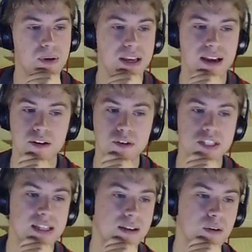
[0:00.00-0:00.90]
But yeah,
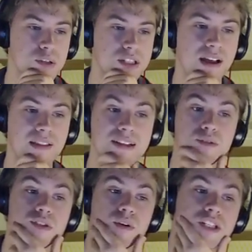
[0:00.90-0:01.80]
losing that also
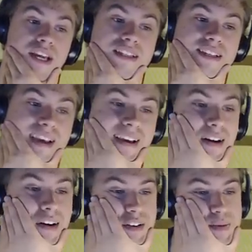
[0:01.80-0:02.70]
that's also our check to
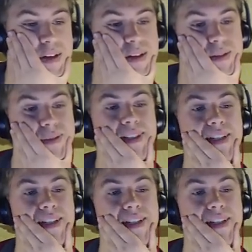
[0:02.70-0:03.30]
Gengar as well.